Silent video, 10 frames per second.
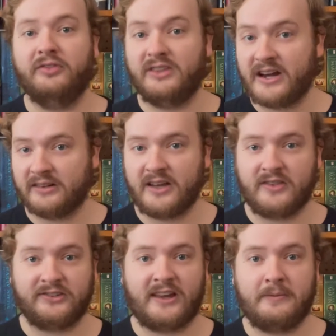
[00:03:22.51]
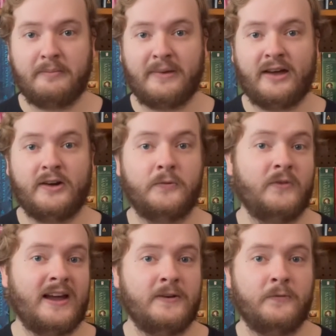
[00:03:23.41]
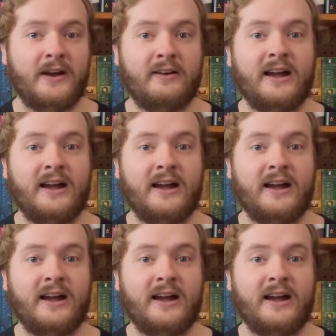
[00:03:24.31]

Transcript: nearly the same amount of fanfare